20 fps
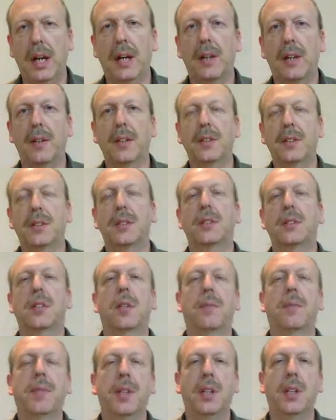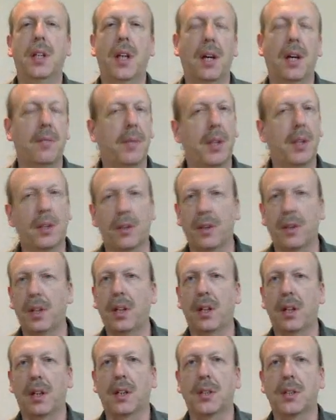And this is something that I've been
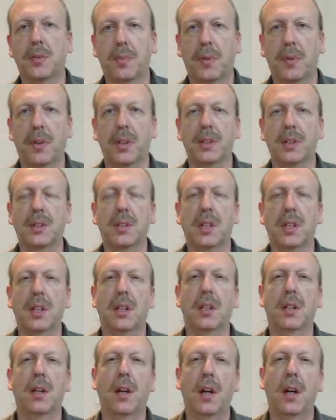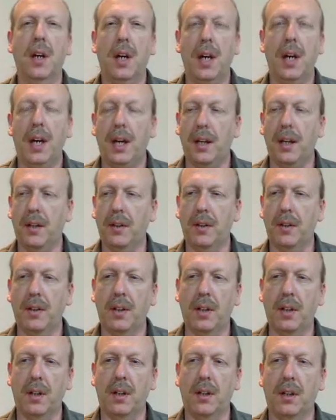learning and experiencing,
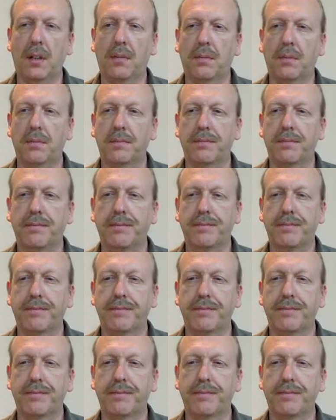and